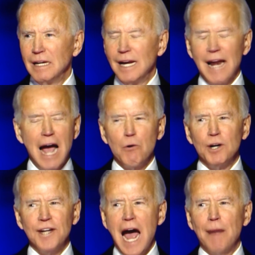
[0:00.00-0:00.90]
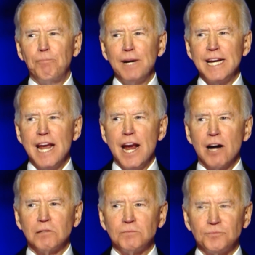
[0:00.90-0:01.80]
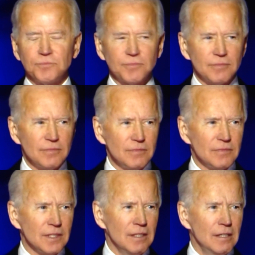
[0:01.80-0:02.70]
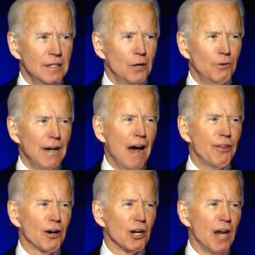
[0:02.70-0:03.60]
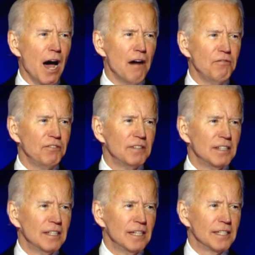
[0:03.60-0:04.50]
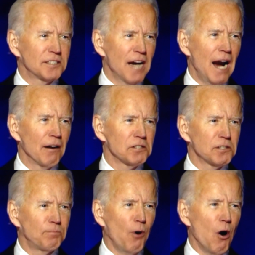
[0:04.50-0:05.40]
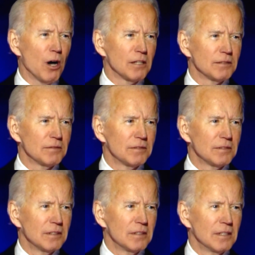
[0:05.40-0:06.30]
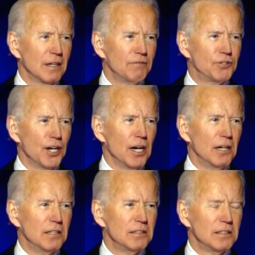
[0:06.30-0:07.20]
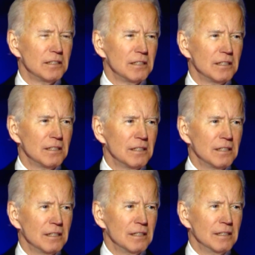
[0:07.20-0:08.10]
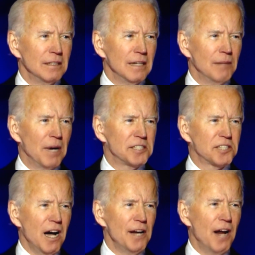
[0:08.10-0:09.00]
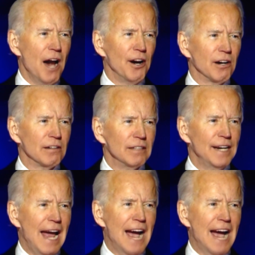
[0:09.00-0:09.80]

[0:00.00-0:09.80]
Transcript: And I would not be here without her love and tireless support of Jill and my son Hunter and